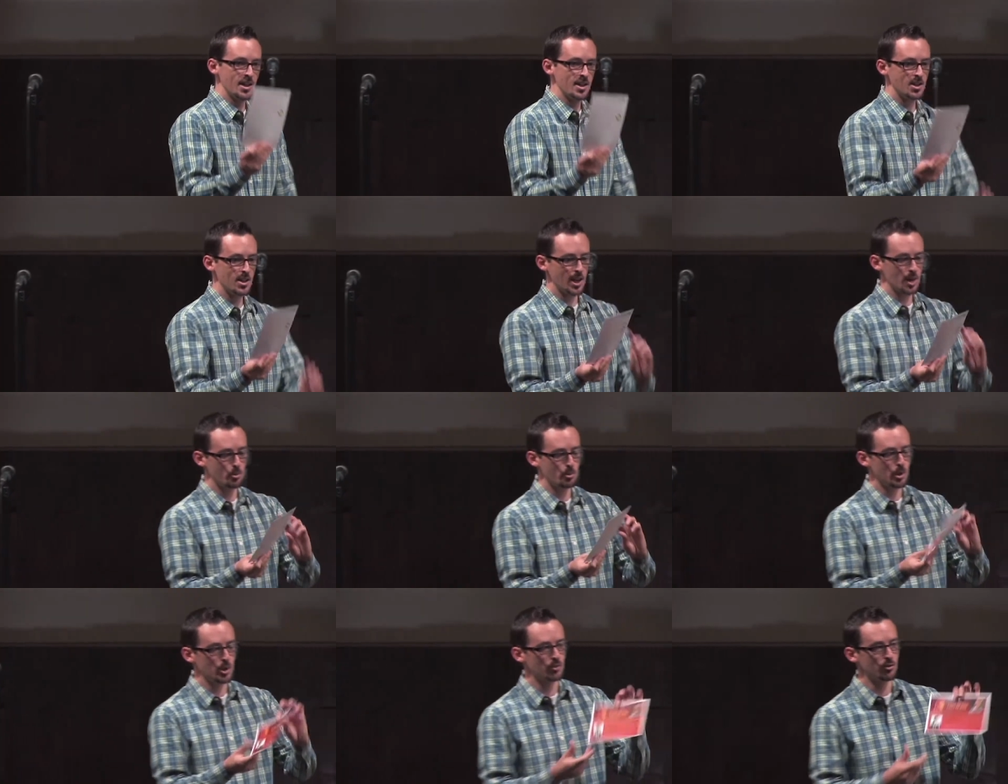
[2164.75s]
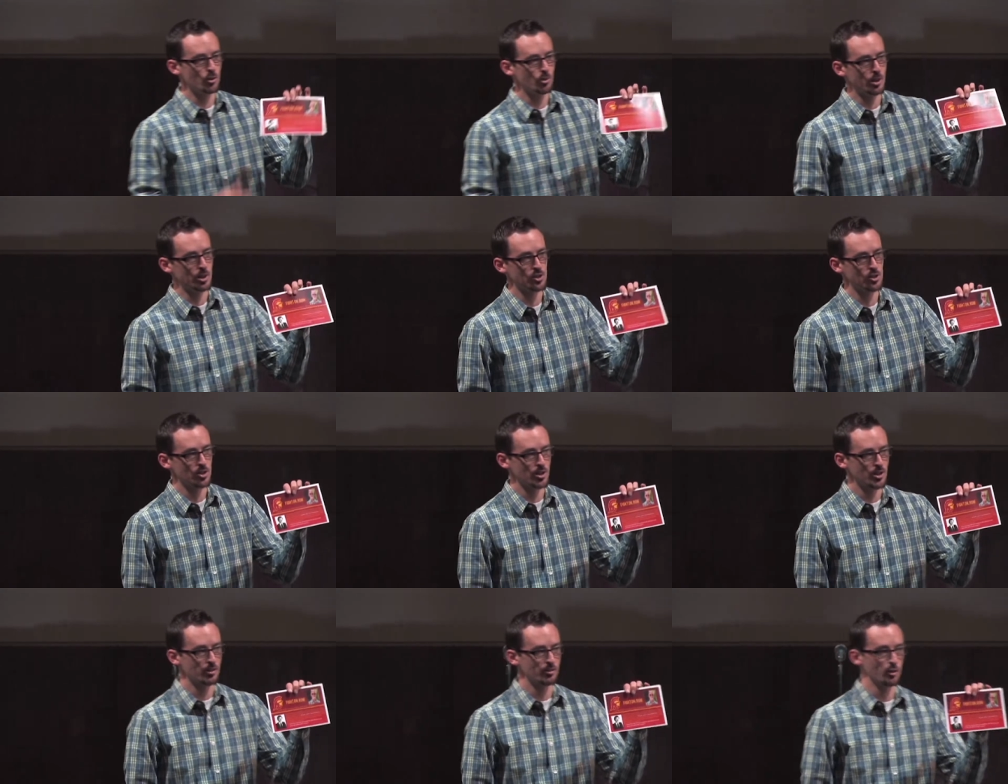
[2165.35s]
You got a beautiful
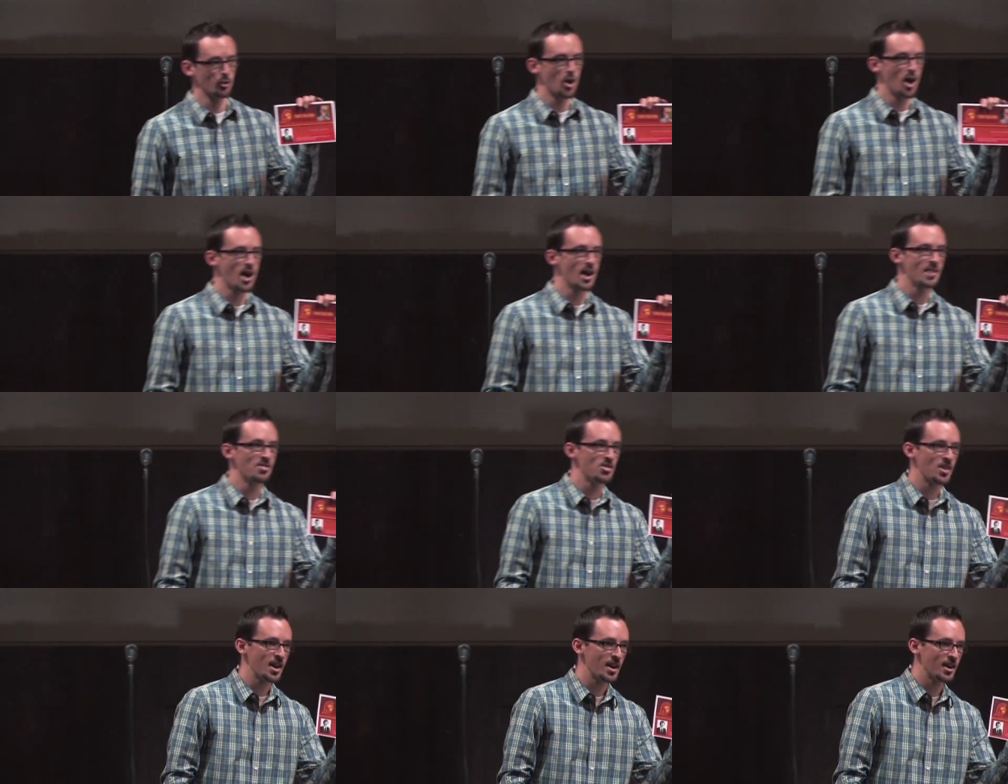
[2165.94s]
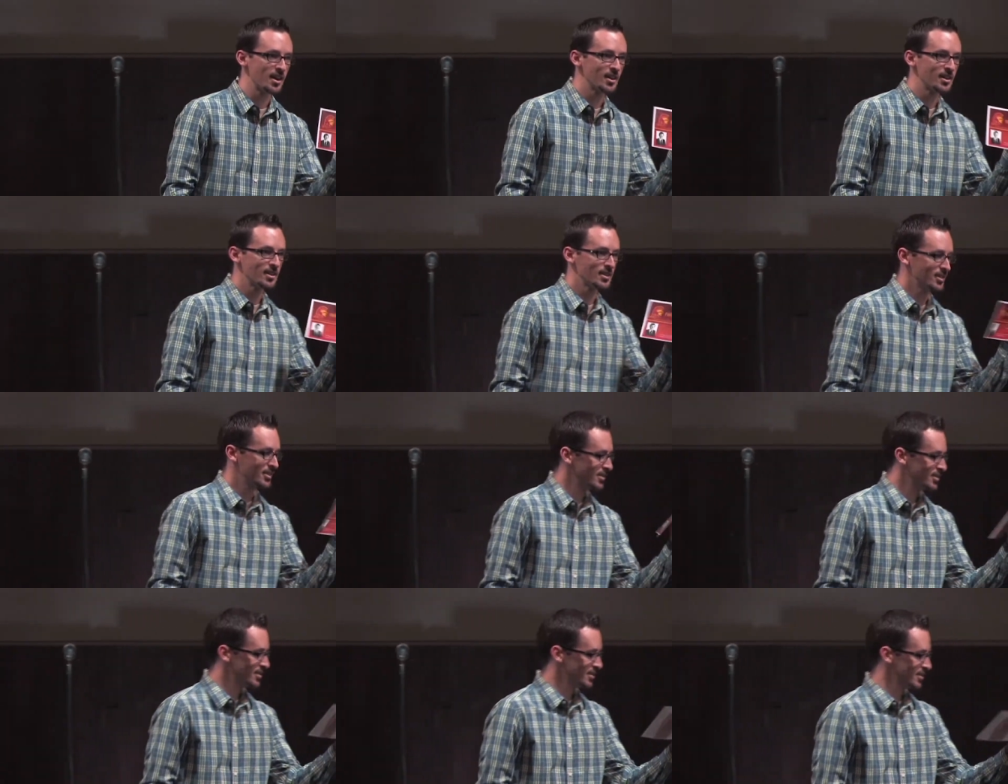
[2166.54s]
picture of Ron there. You
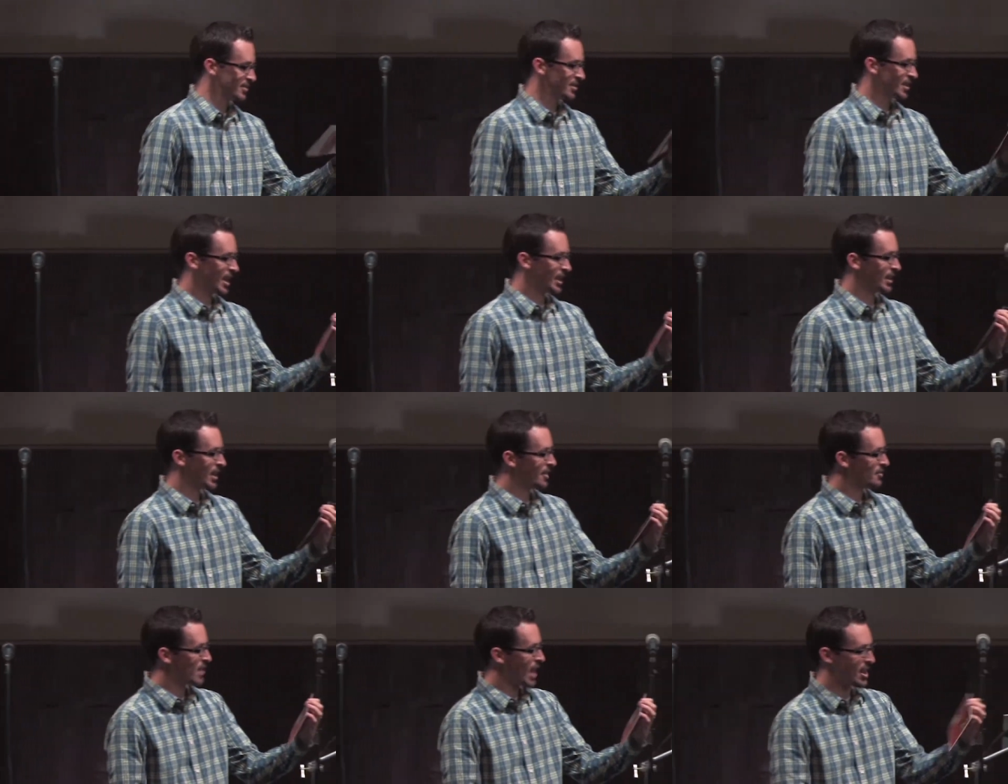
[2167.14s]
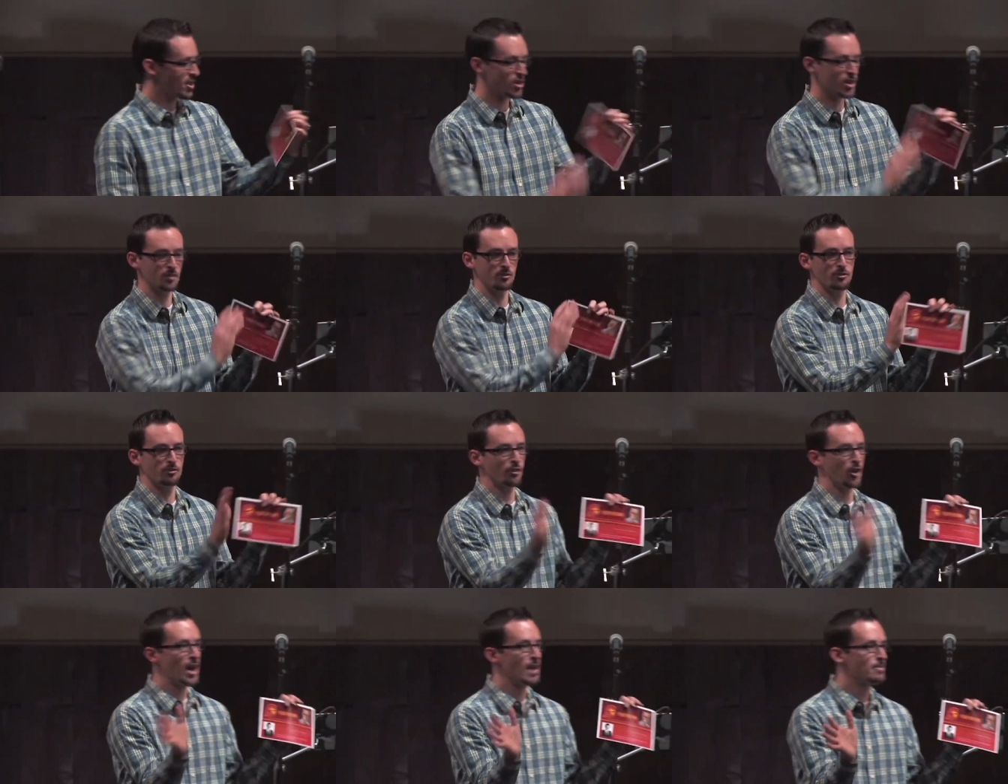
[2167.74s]
gotta love that. You can
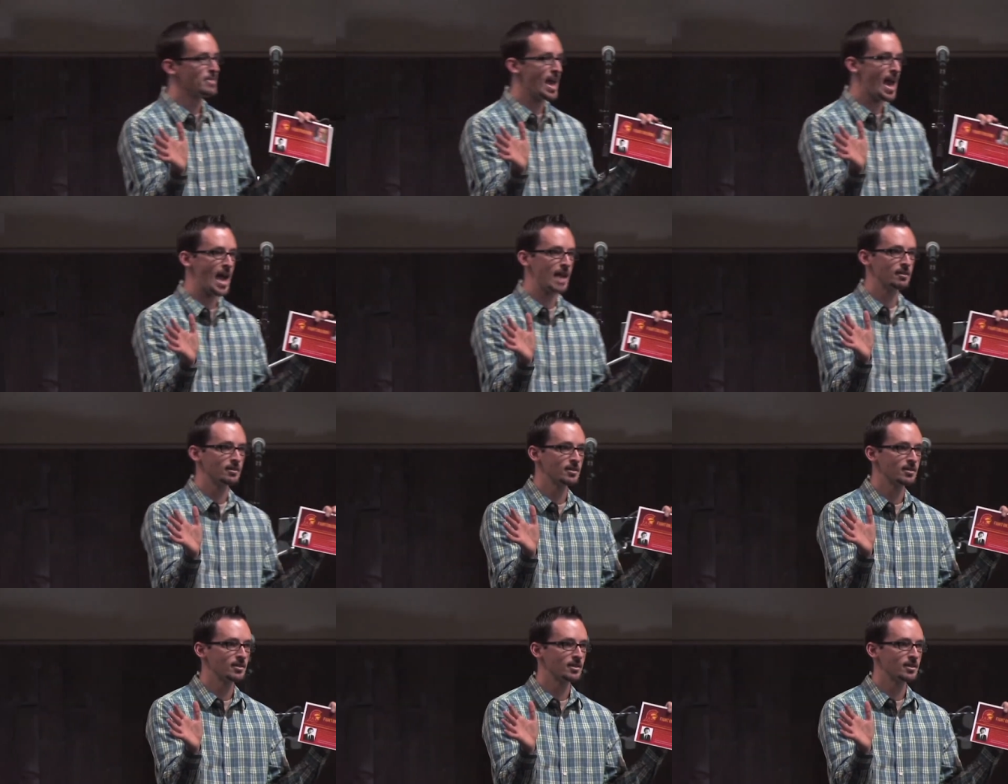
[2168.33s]
frame that.